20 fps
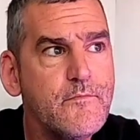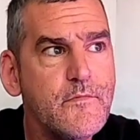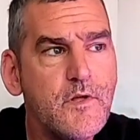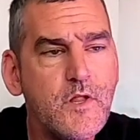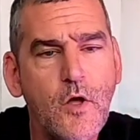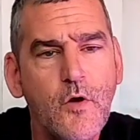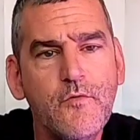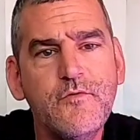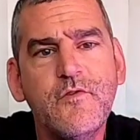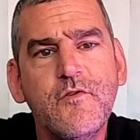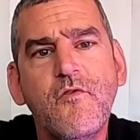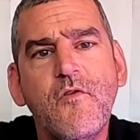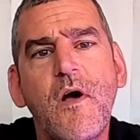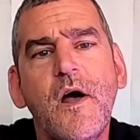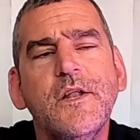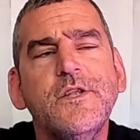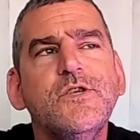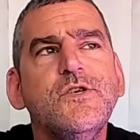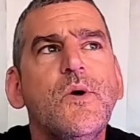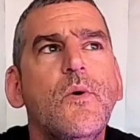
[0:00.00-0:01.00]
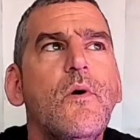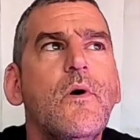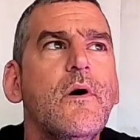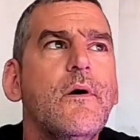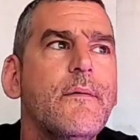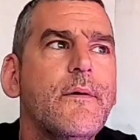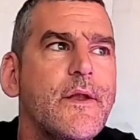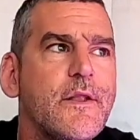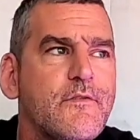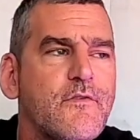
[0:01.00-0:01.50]
close the garage door.
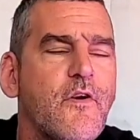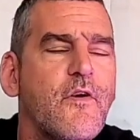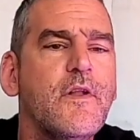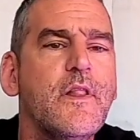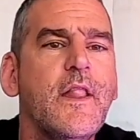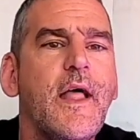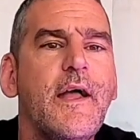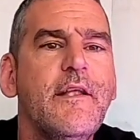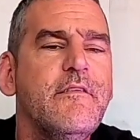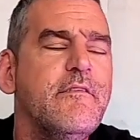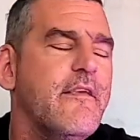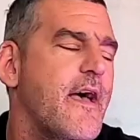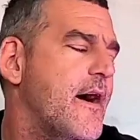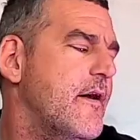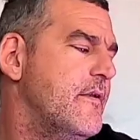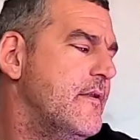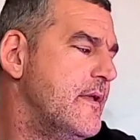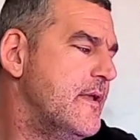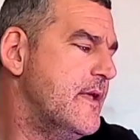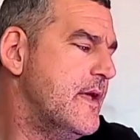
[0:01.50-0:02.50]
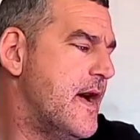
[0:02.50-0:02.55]
I'm going to turn the lights out.